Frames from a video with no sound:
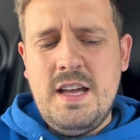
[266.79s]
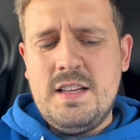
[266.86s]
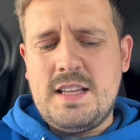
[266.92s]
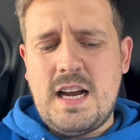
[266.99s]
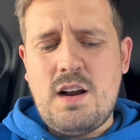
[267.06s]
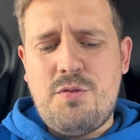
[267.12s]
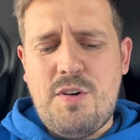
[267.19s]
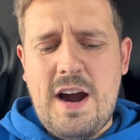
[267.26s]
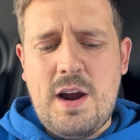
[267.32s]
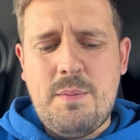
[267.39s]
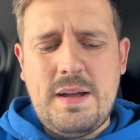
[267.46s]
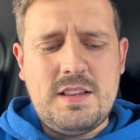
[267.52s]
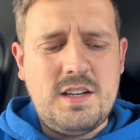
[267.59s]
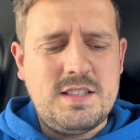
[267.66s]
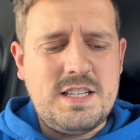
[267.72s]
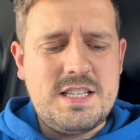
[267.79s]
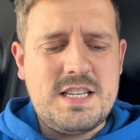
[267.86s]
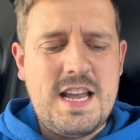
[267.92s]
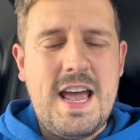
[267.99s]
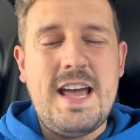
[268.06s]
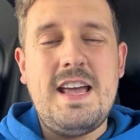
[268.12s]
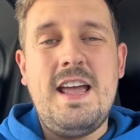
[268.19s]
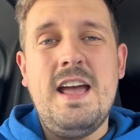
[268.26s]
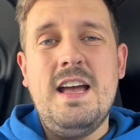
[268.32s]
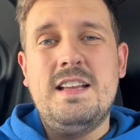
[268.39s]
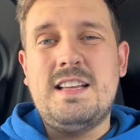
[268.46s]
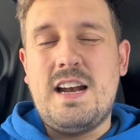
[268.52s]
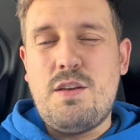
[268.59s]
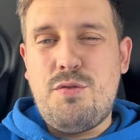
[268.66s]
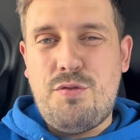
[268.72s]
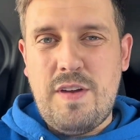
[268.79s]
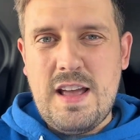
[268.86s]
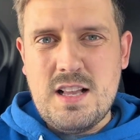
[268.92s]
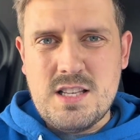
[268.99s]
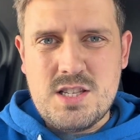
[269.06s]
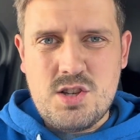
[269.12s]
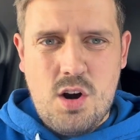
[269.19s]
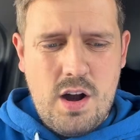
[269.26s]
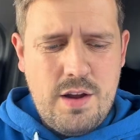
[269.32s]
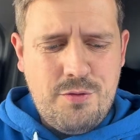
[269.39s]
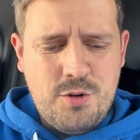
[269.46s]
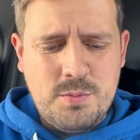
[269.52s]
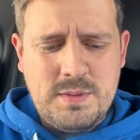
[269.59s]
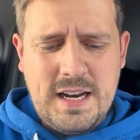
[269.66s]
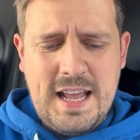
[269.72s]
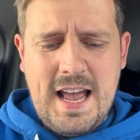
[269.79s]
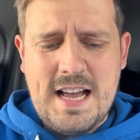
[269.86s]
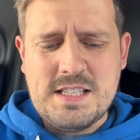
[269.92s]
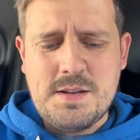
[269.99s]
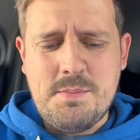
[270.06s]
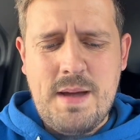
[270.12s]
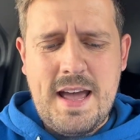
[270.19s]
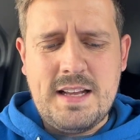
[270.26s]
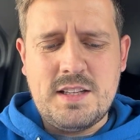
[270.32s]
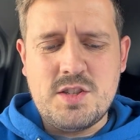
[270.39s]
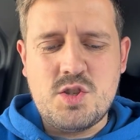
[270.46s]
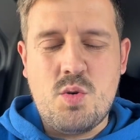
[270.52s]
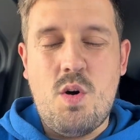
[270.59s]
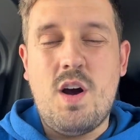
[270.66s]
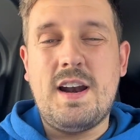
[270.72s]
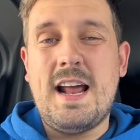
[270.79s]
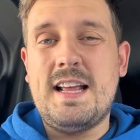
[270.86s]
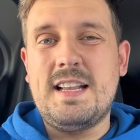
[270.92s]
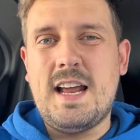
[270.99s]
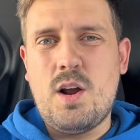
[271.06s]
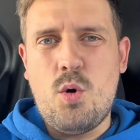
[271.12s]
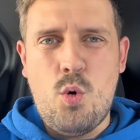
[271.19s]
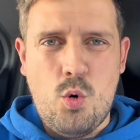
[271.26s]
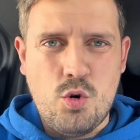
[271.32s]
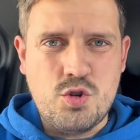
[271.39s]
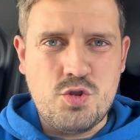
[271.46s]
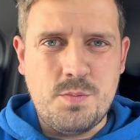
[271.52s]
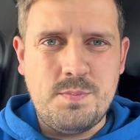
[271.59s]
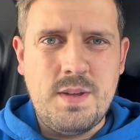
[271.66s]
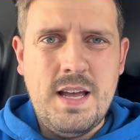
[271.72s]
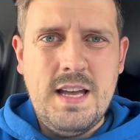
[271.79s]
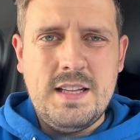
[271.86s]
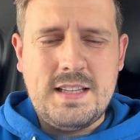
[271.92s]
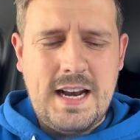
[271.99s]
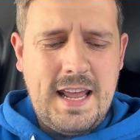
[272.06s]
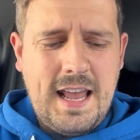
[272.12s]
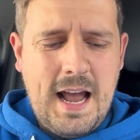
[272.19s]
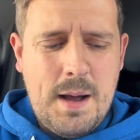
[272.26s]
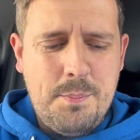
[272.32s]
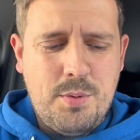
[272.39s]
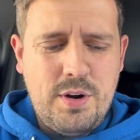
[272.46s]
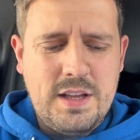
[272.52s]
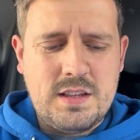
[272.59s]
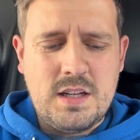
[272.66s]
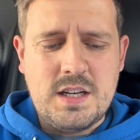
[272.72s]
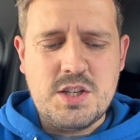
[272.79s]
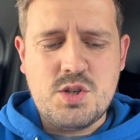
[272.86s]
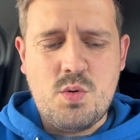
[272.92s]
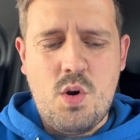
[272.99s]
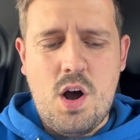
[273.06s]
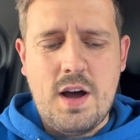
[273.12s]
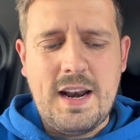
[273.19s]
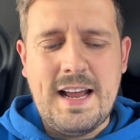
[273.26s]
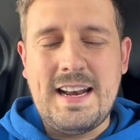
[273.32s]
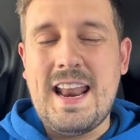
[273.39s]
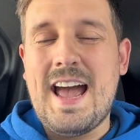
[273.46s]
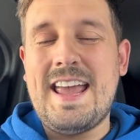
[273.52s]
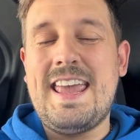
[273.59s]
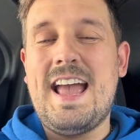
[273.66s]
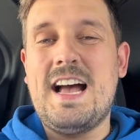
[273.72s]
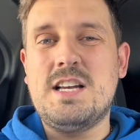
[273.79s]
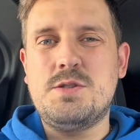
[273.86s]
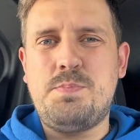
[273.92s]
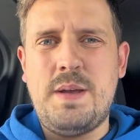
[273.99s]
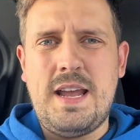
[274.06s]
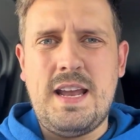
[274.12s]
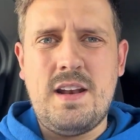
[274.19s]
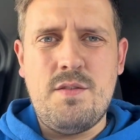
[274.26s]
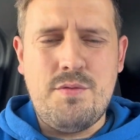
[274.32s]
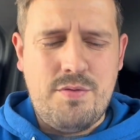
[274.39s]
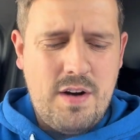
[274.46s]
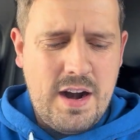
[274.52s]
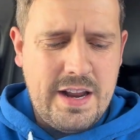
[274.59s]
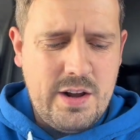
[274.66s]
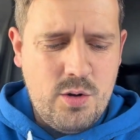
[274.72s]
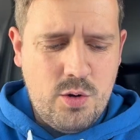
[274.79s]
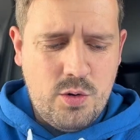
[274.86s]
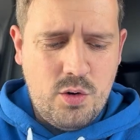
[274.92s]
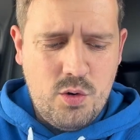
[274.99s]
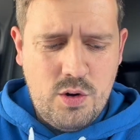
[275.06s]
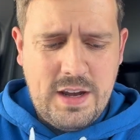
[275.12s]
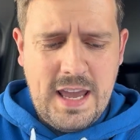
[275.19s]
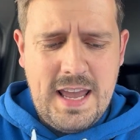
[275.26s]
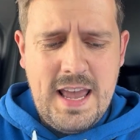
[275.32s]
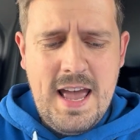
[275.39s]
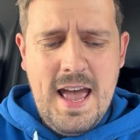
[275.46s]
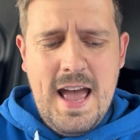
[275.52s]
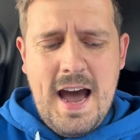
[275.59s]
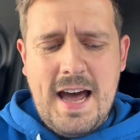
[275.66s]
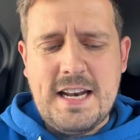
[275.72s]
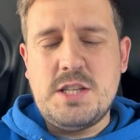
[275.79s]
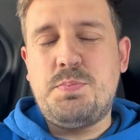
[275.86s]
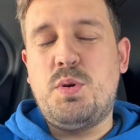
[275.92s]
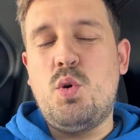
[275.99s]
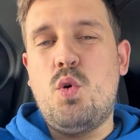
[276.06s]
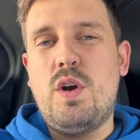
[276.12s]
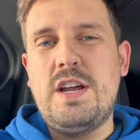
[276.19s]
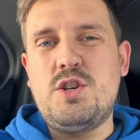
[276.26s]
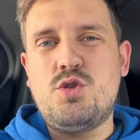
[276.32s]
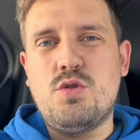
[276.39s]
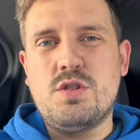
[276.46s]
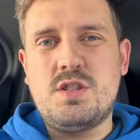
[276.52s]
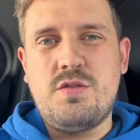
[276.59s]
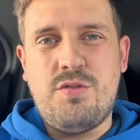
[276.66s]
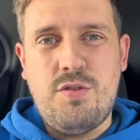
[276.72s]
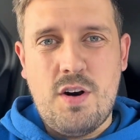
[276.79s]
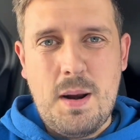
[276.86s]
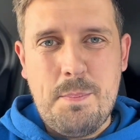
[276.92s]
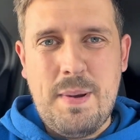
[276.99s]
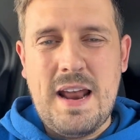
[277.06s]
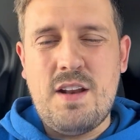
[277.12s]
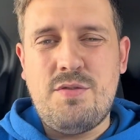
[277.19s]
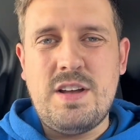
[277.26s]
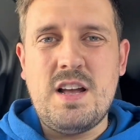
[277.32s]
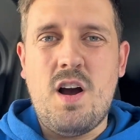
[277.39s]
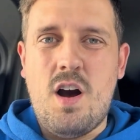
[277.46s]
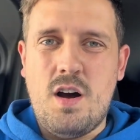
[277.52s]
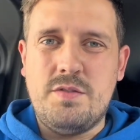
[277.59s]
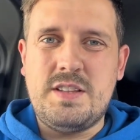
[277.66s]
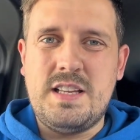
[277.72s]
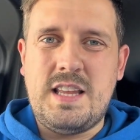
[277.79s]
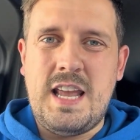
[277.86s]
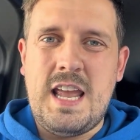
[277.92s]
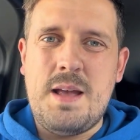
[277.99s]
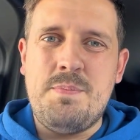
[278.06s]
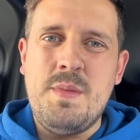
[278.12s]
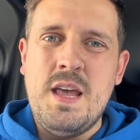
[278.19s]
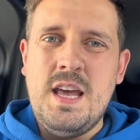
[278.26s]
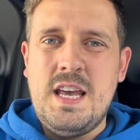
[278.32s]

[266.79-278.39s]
Daniel Farke went on to say that he feels sorry for him that he hasn't made the squad, and that it hurts him that he can't put into the squad, and that he has been very unlucky, and it's purely just for the benefit of the team.